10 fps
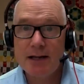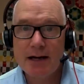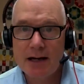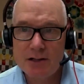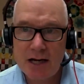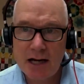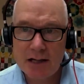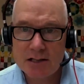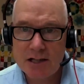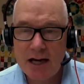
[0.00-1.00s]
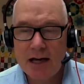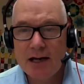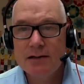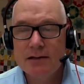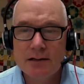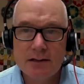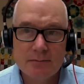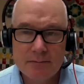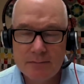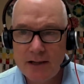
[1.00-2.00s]
Maybe they got a J and J. Uh,
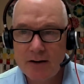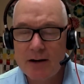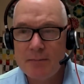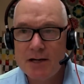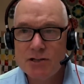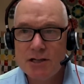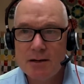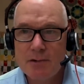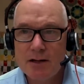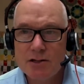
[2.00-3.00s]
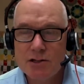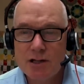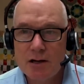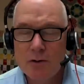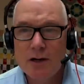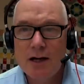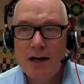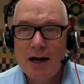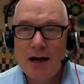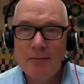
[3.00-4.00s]
dare I mention them on this show?
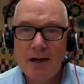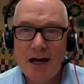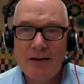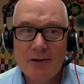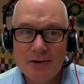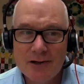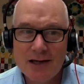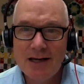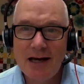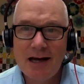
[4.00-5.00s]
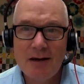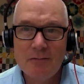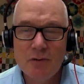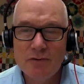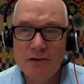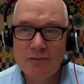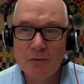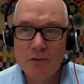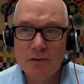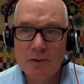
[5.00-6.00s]
Um, and they're looking at moving
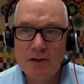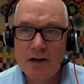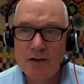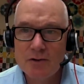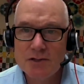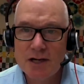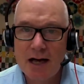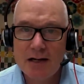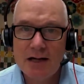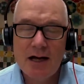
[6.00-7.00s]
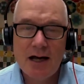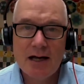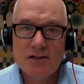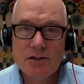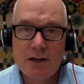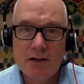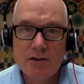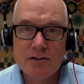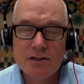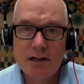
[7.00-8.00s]
forward with another shot. And so
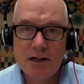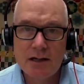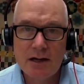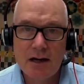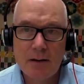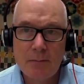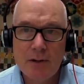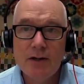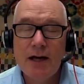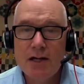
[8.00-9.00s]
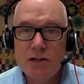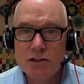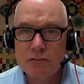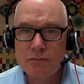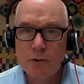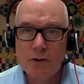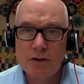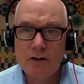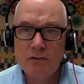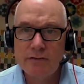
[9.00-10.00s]
here's the uh, potential for
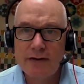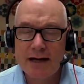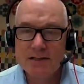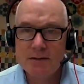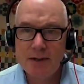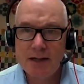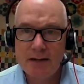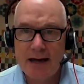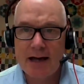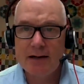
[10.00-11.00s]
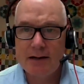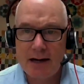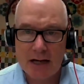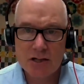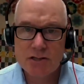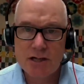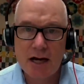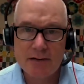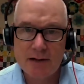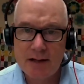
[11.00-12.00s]
Novavax to be that next
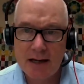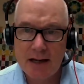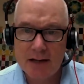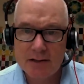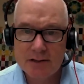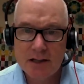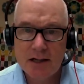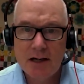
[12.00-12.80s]
shot that they get.